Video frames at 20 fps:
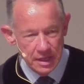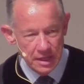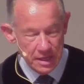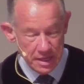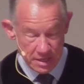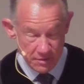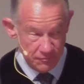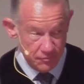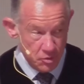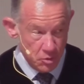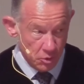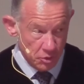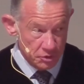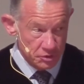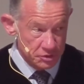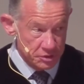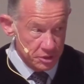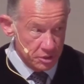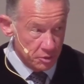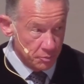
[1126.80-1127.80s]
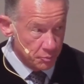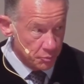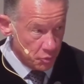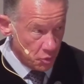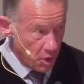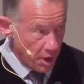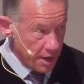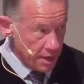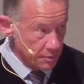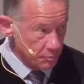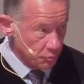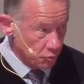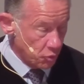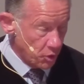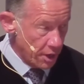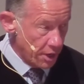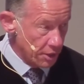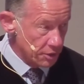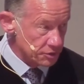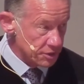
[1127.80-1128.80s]
If you are still praying
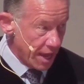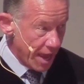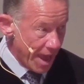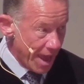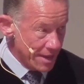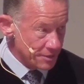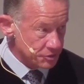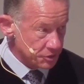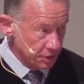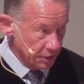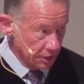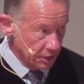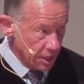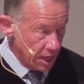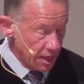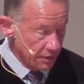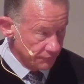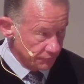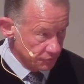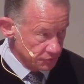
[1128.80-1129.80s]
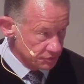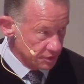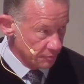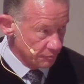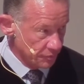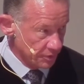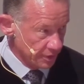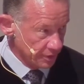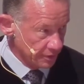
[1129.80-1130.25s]
prayers asking God for something,